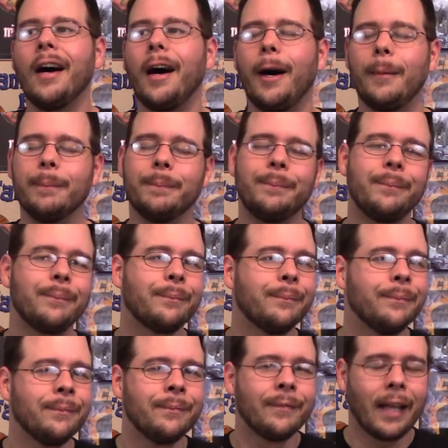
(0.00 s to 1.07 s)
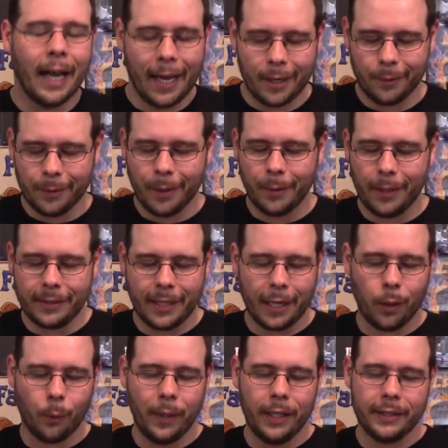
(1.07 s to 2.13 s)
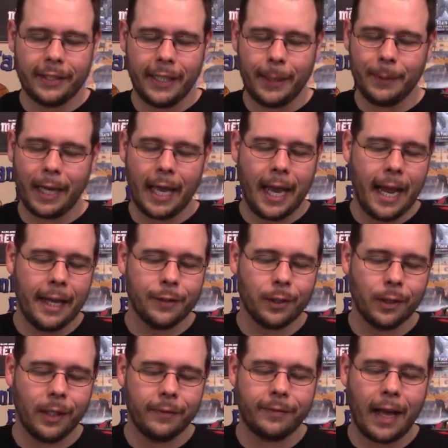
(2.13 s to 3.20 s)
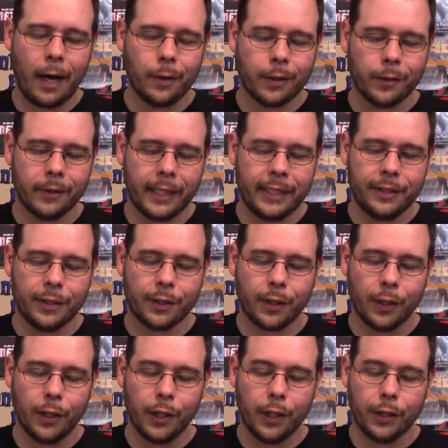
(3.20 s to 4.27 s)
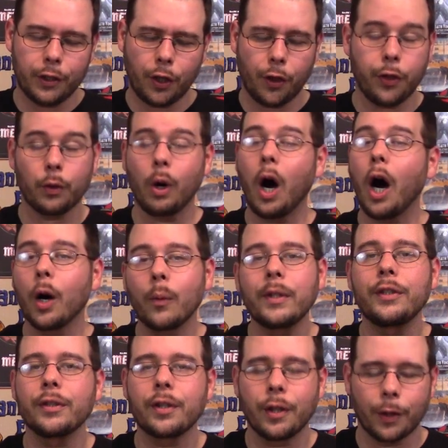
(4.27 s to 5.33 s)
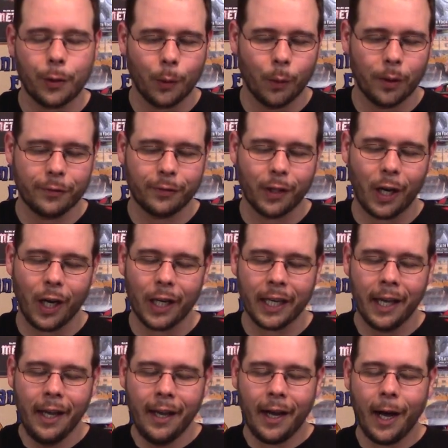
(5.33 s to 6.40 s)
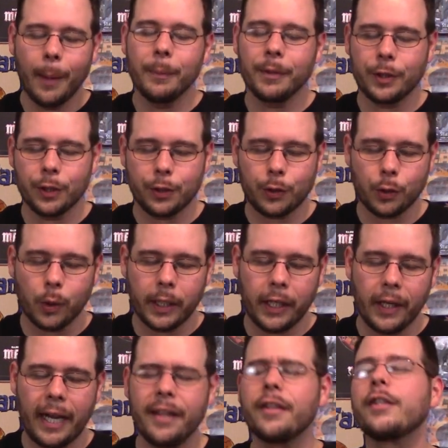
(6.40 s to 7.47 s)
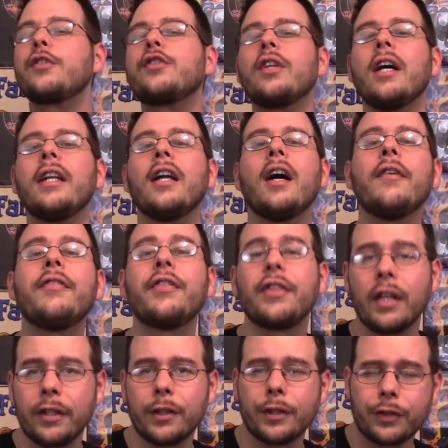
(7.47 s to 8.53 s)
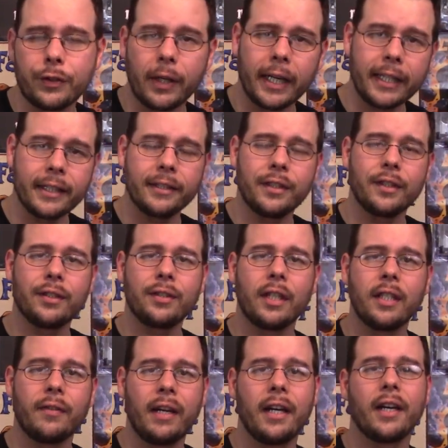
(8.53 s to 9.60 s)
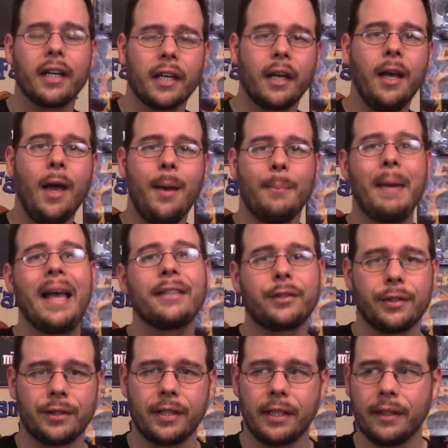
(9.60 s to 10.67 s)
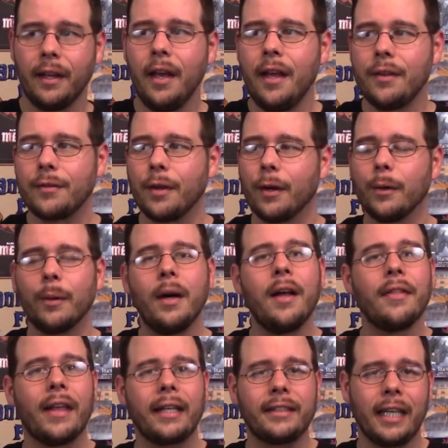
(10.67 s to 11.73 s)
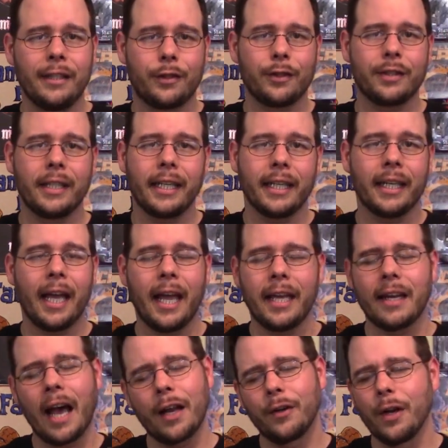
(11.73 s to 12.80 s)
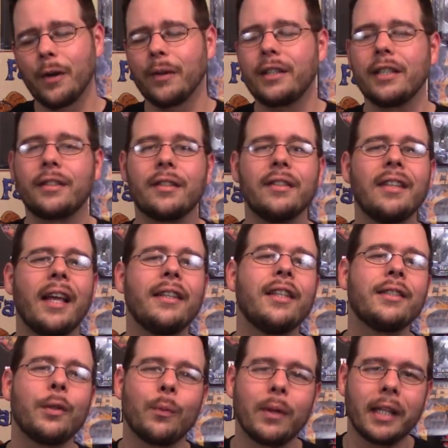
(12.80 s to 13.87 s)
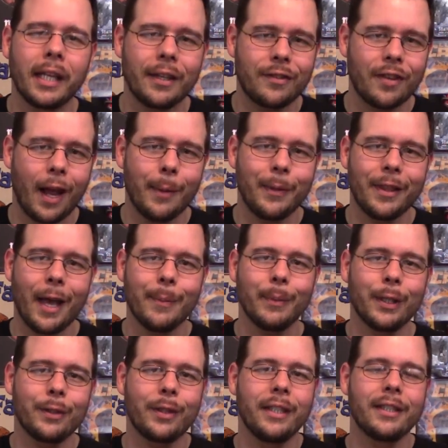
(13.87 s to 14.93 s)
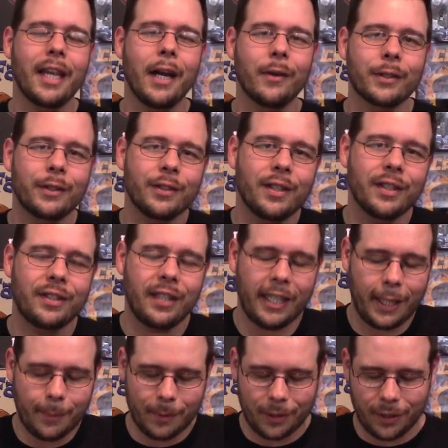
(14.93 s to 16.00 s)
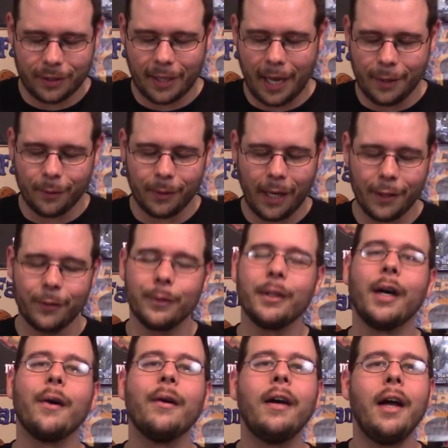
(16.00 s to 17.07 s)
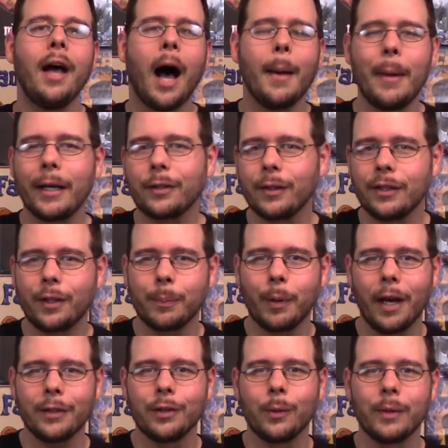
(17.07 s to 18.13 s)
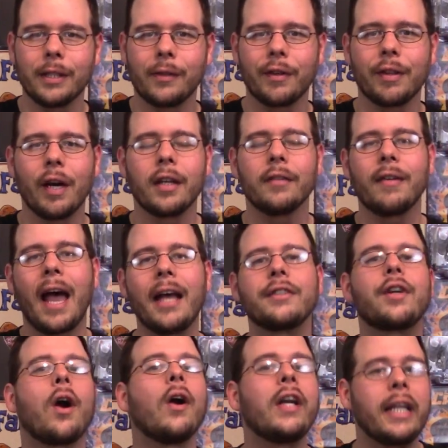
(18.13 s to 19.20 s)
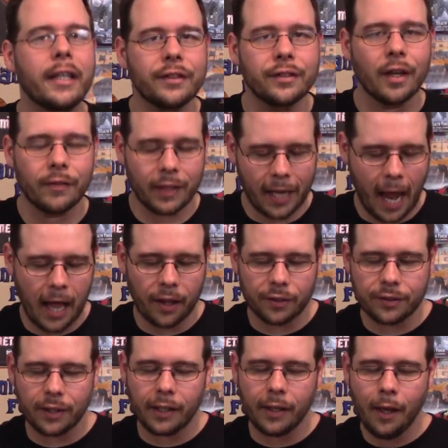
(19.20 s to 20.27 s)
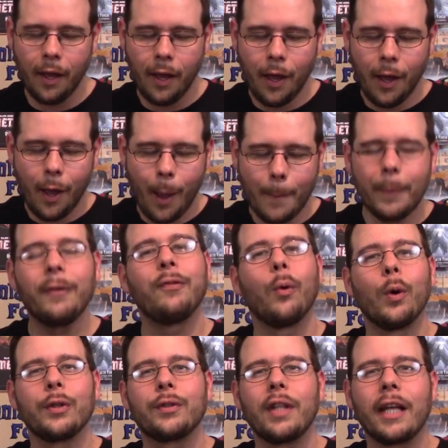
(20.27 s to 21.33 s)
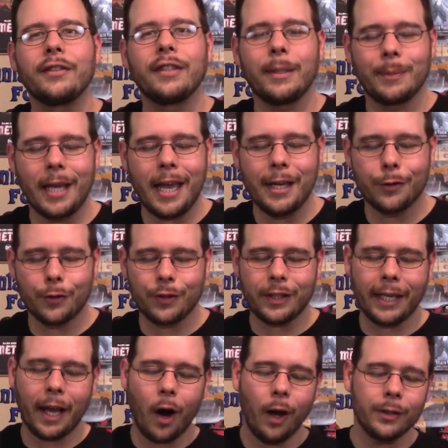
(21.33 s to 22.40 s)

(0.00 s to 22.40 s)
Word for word: Um, I don't know. It's got a weird team. You got Angela, Valkyrie, Scourge, Throg, which is the Thor frog, um, Destroyer, and the son of Thunderstrike. This is the son of Eric Masterson. So that's interesting. And I don't know. This it doesn't really excite me that much. These characters, this team, it just I don't I don't know. I'm actually surprised no one's ever thought of Asgardians of the Galaxy before, so that seems interesting.